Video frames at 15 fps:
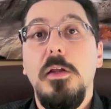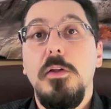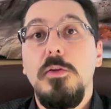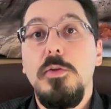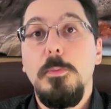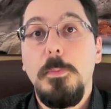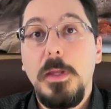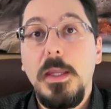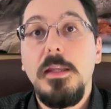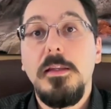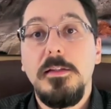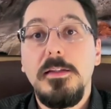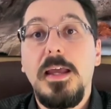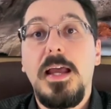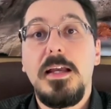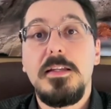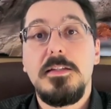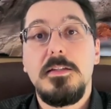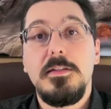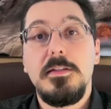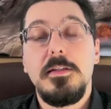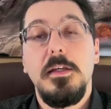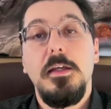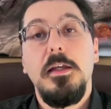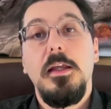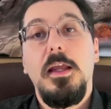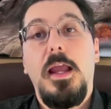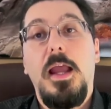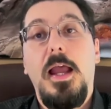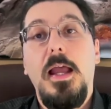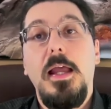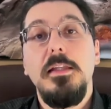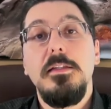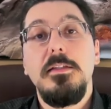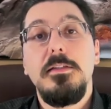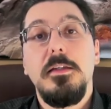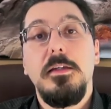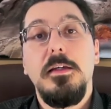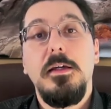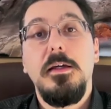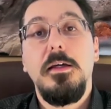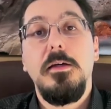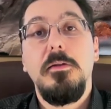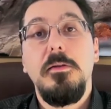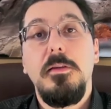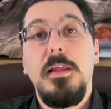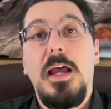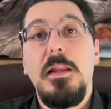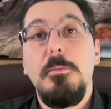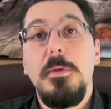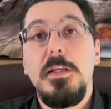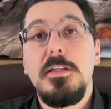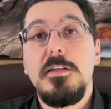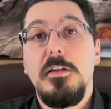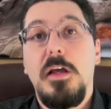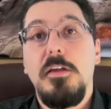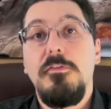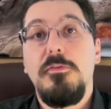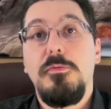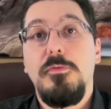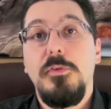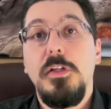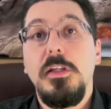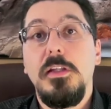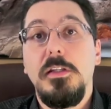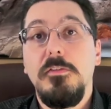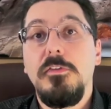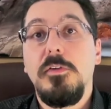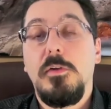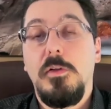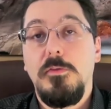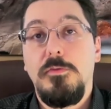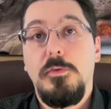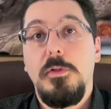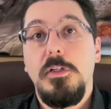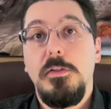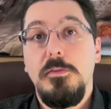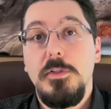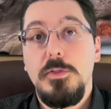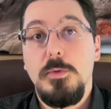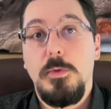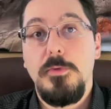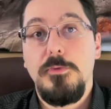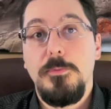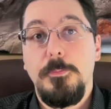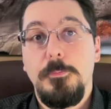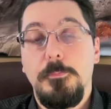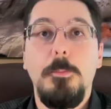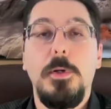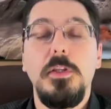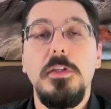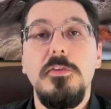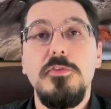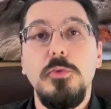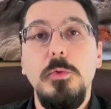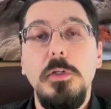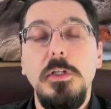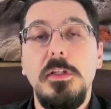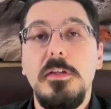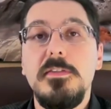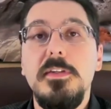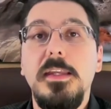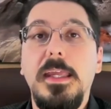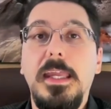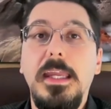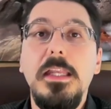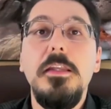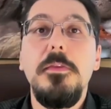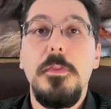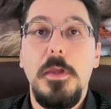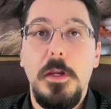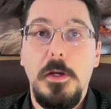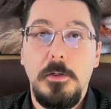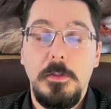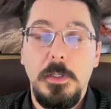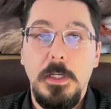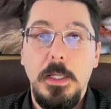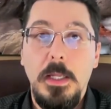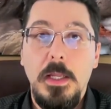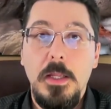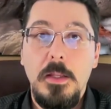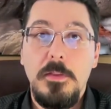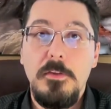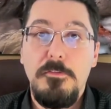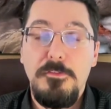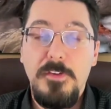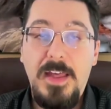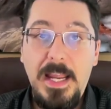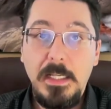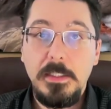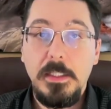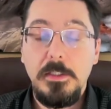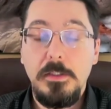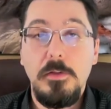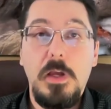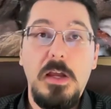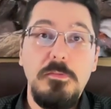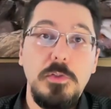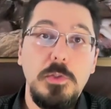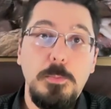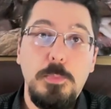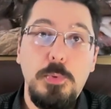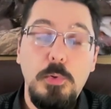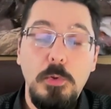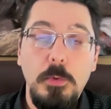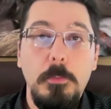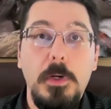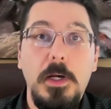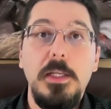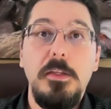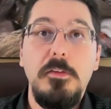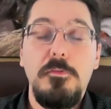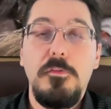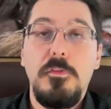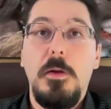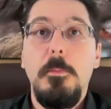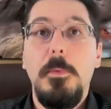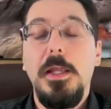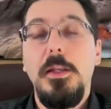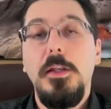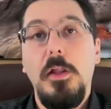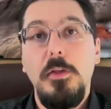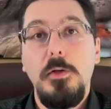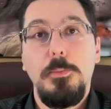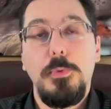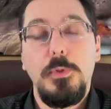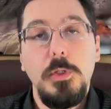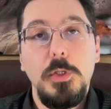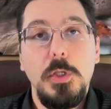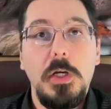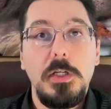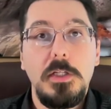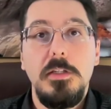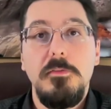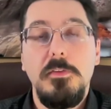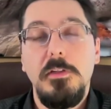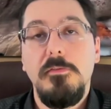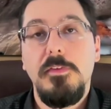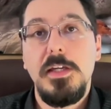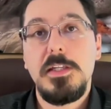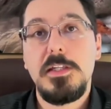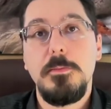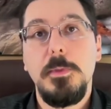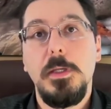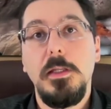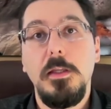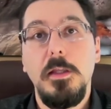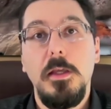to pay the taxes. And uh, that makes life really difficult for individuals. But the story doesn't end there. The fact that you have to pull money from another productive investment